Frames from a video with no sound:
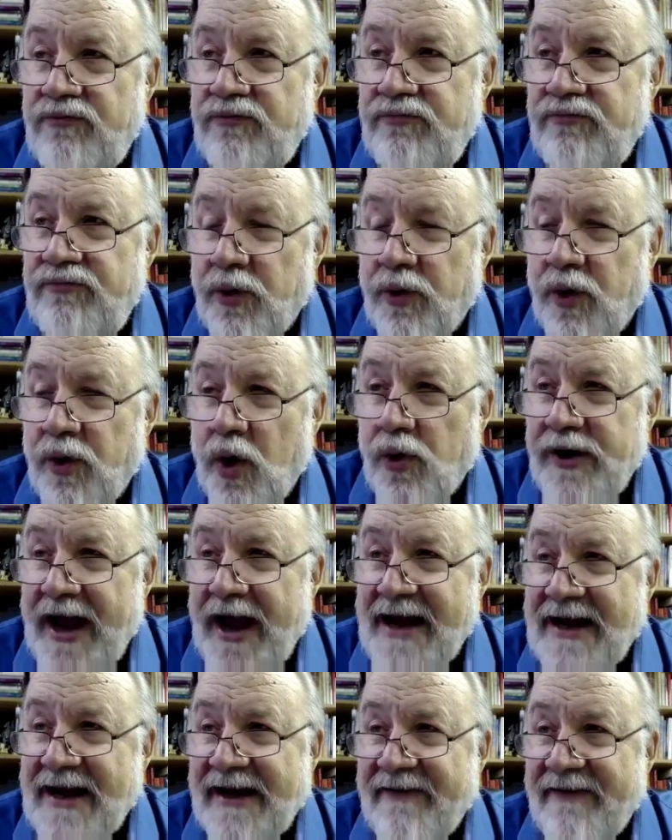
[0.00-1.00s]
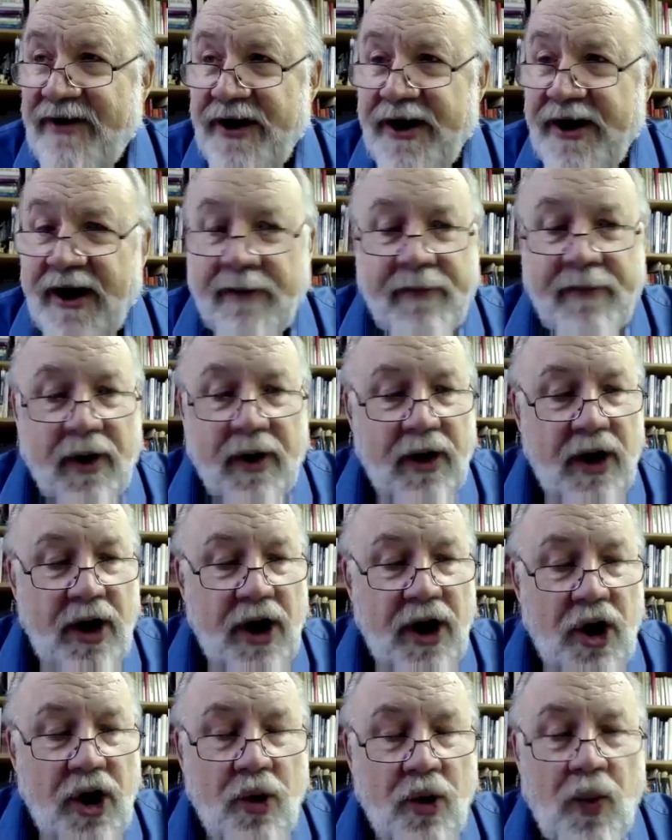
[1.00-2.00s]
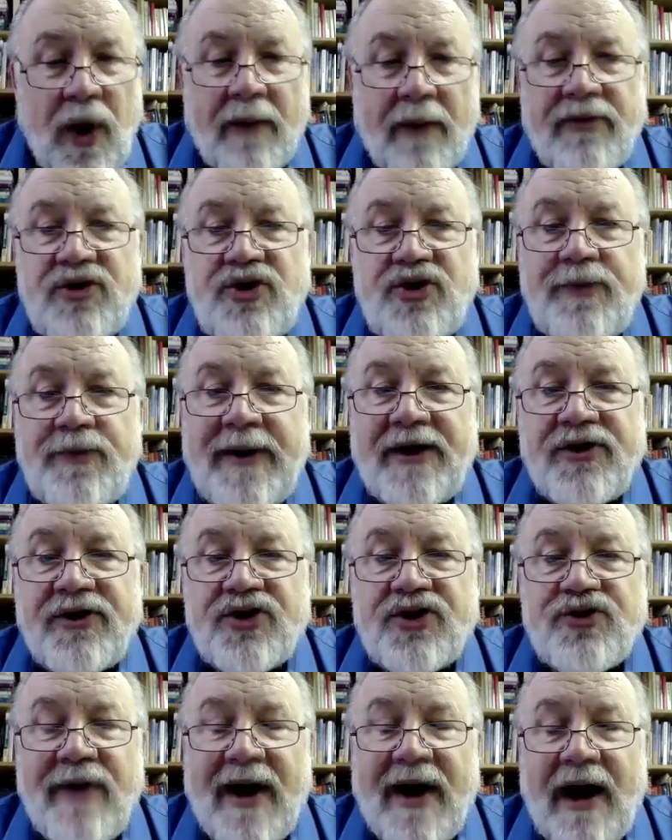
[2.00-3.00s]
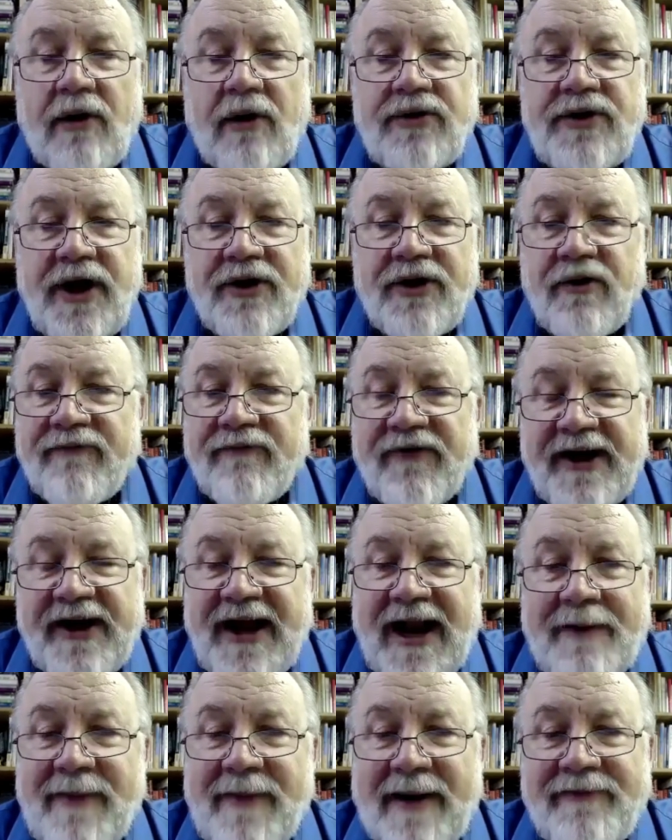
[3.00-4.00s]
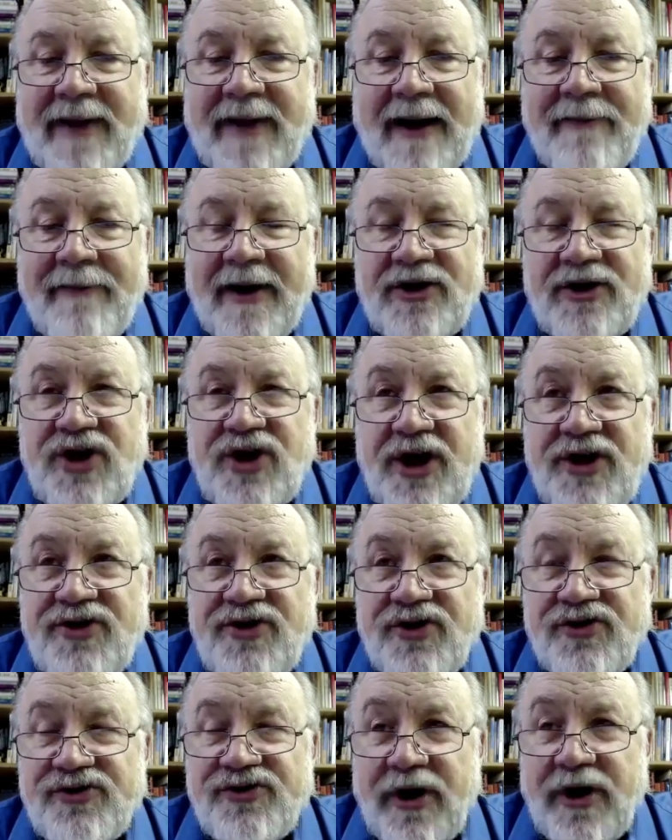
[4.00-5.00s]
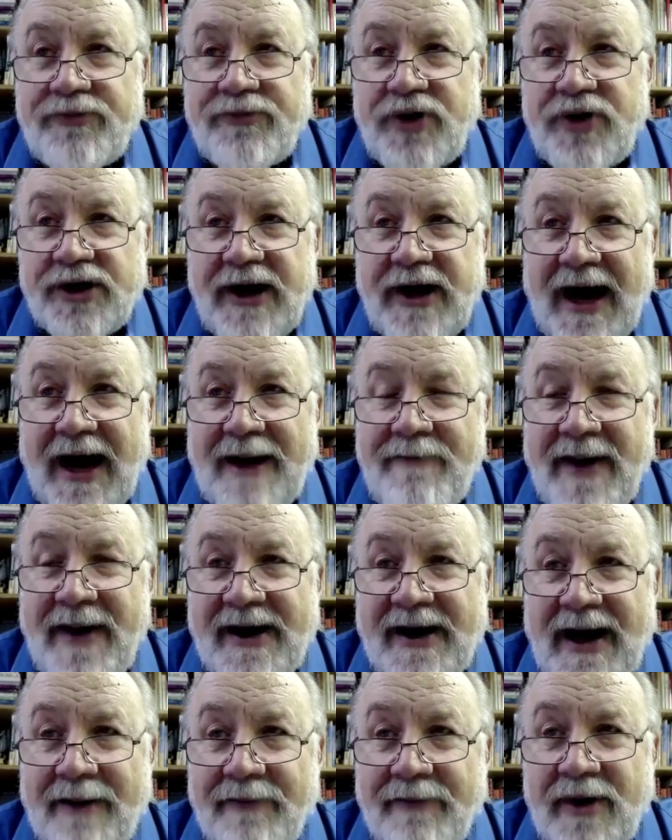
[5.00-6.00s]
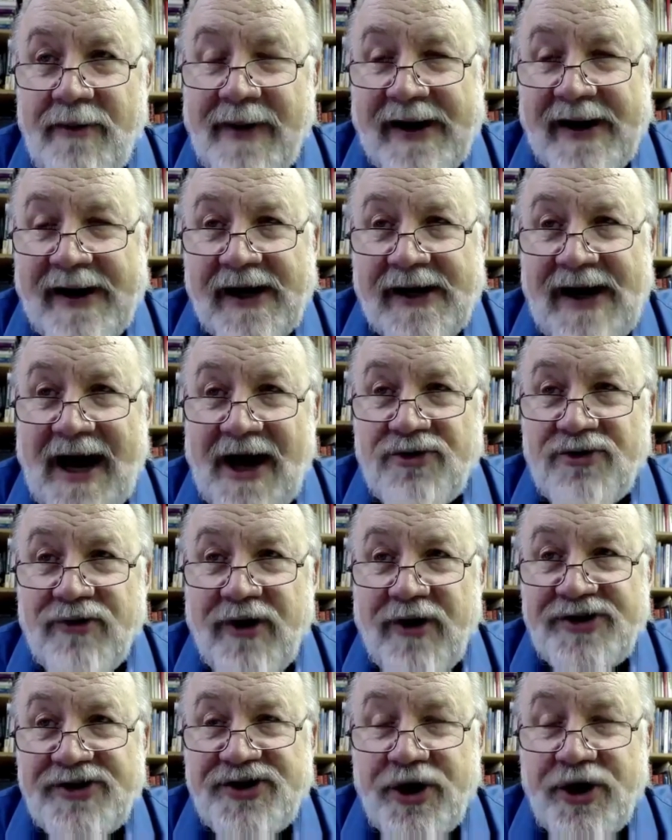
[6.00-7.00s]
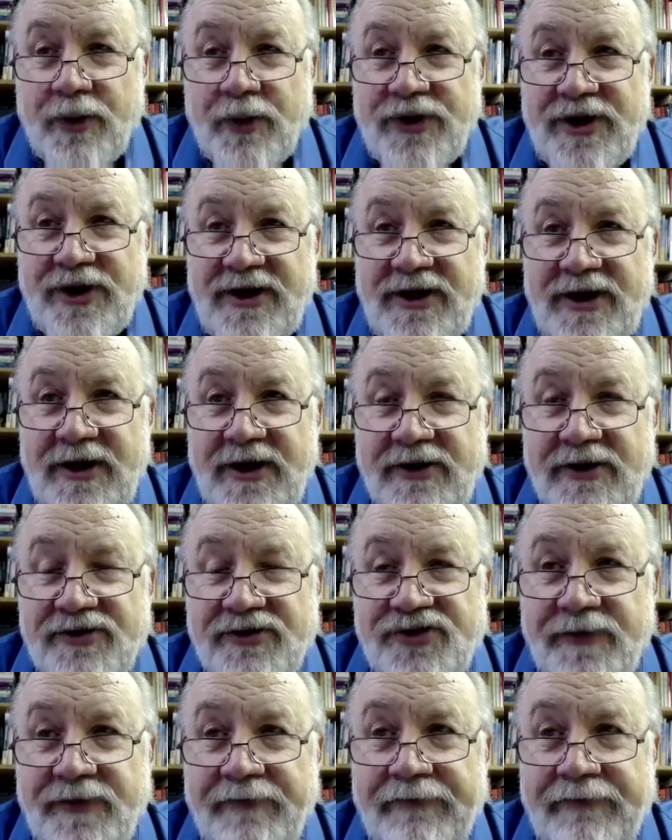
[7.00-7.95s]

were okay giving a number, where would you be on the shroud? Now, don't forget, I'm not changing the subject. I'm going to make a contrast here with NDEs.